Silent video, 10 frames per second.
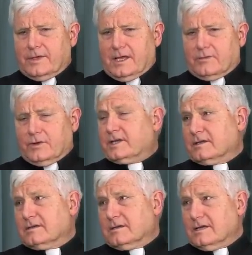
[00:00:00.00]
had
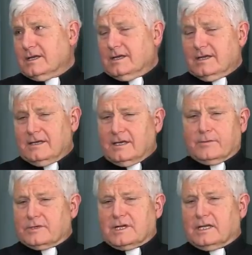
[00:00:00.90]
weakened and
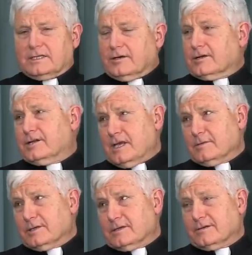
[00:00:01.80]
was not there to claim
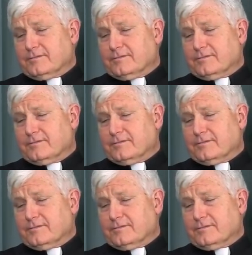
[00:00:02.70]
it.